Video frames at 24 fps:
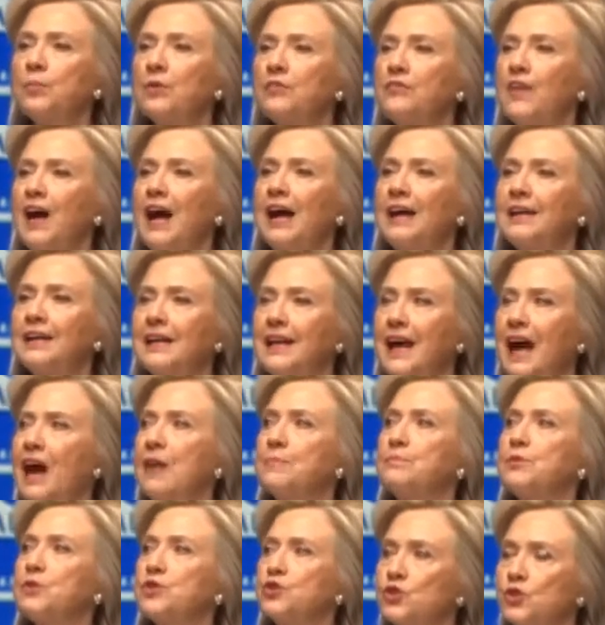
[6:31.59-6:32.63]
providing
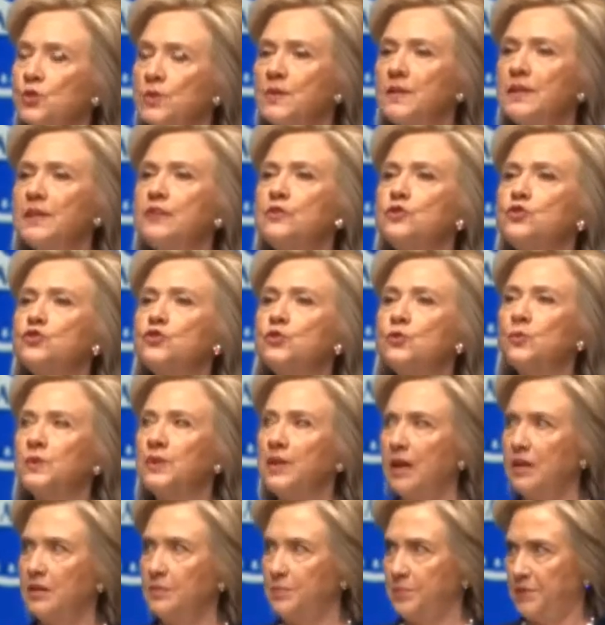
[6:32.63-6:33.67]
opportunities to
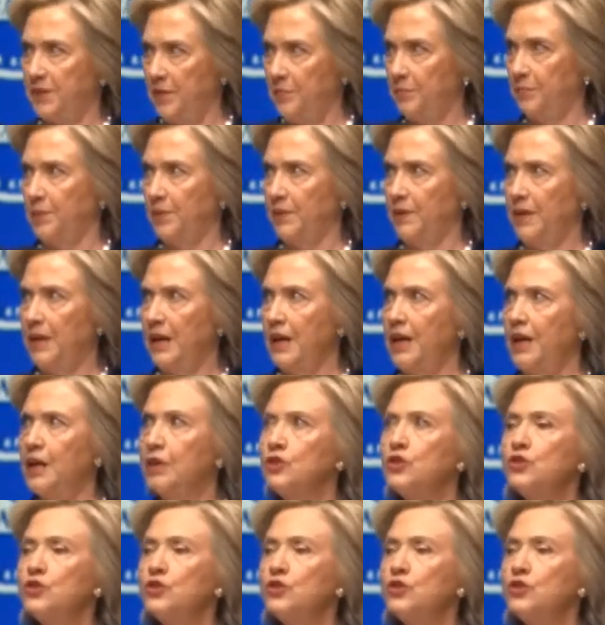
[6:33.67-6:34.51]
young people,